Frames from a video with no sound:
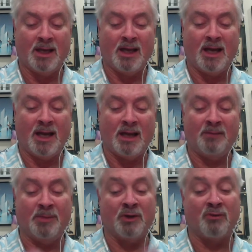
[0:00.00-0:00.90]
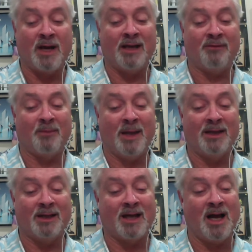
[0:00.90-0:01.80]
It'd be great if
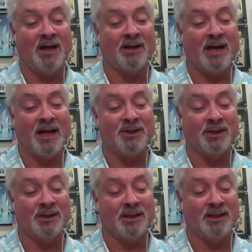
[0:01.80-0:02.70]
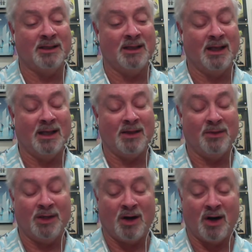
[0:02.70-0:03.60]
Amanda Connor actually did
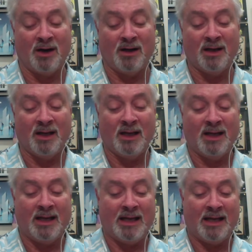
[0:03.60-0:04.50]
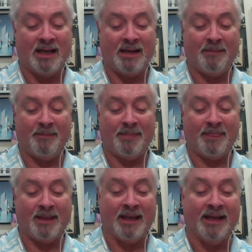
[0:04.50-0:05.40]
the art
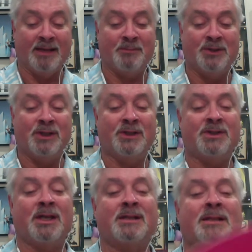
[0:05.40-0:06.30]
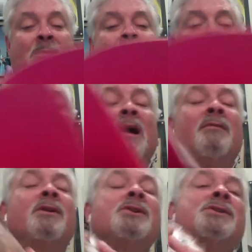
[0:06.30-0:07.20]
in it. She just does some of the
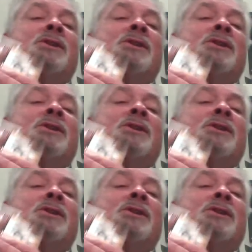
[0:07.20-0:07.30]
covers,